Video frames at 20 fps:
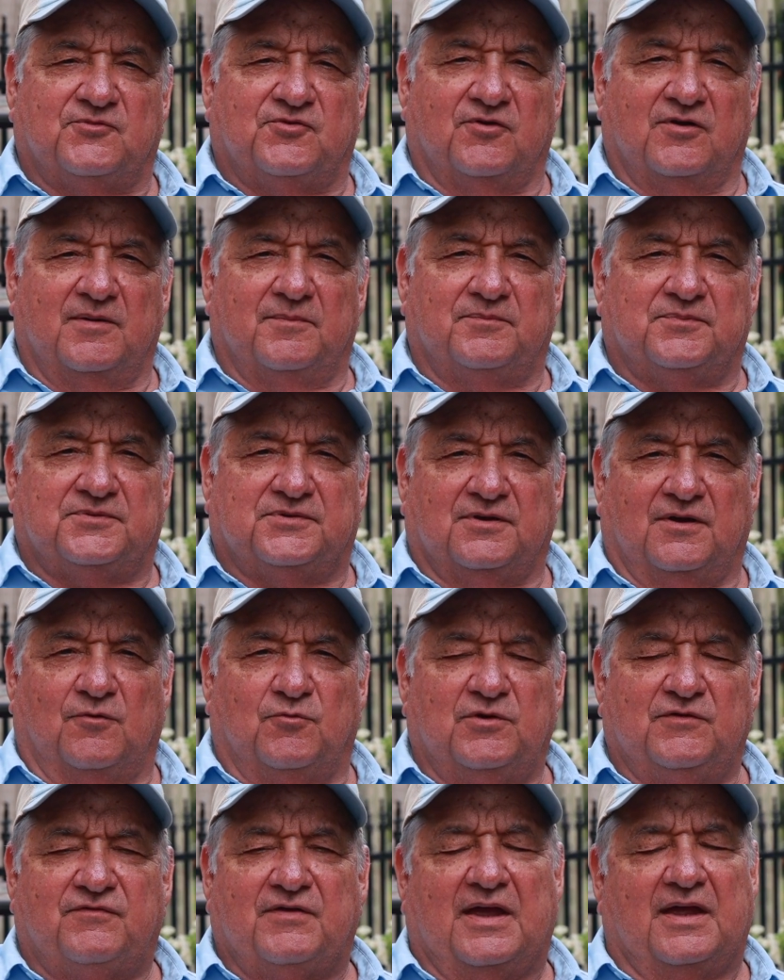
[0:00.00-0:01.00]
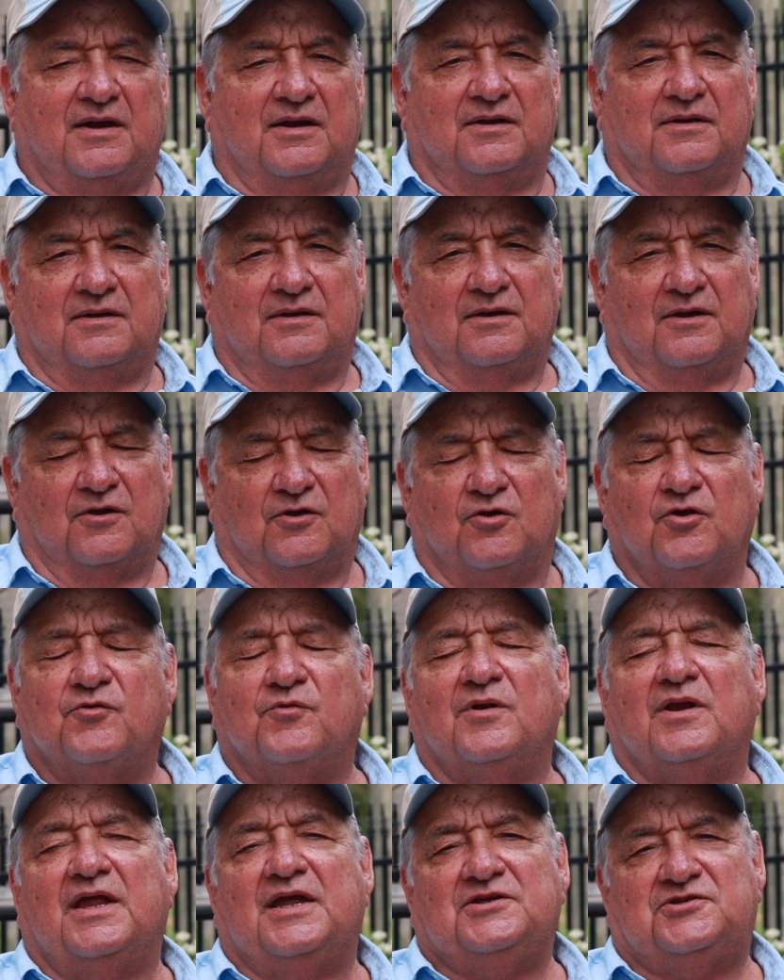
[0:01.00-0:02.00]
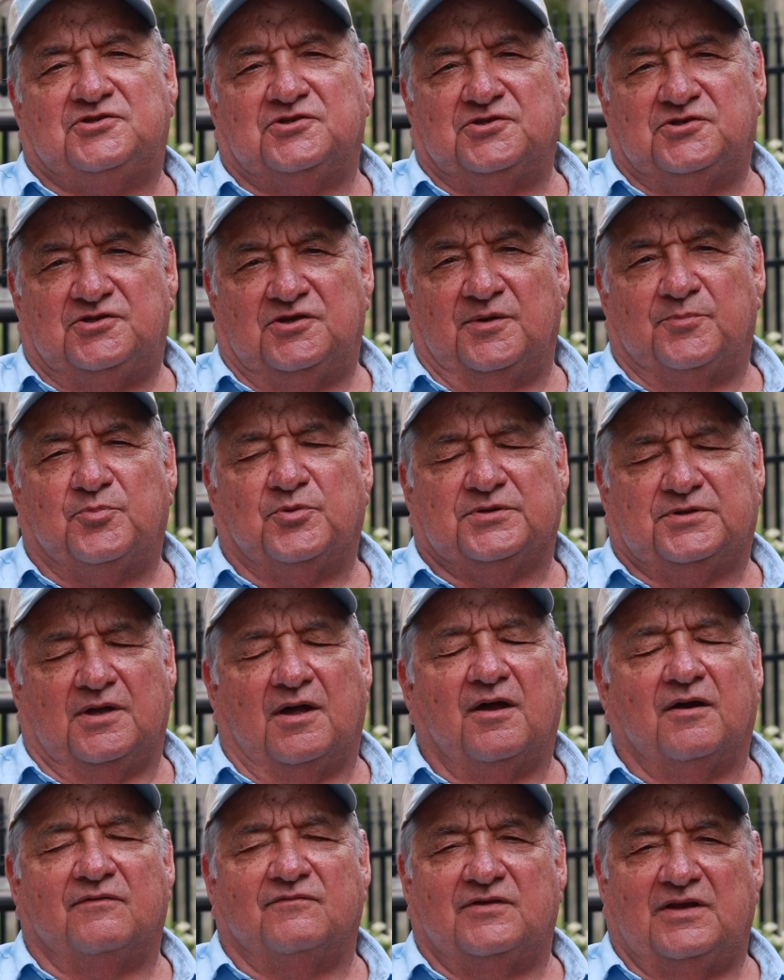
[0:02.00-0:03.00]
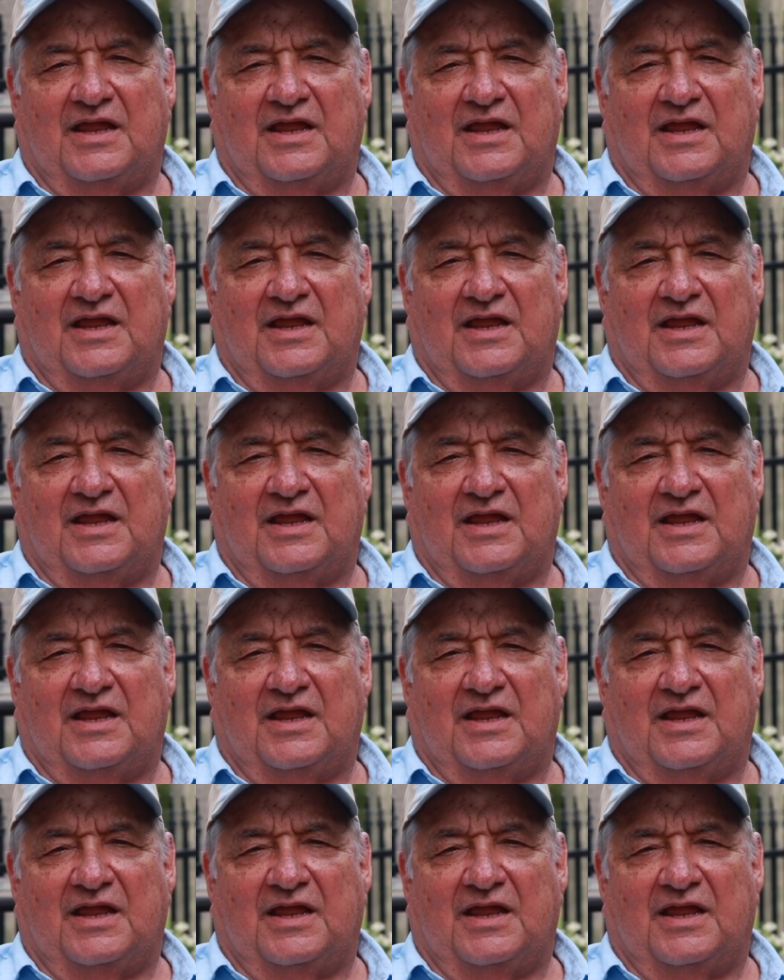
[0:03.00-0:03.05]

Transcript: trips. Uh, we've had a, a, good relationship with the Hunt of a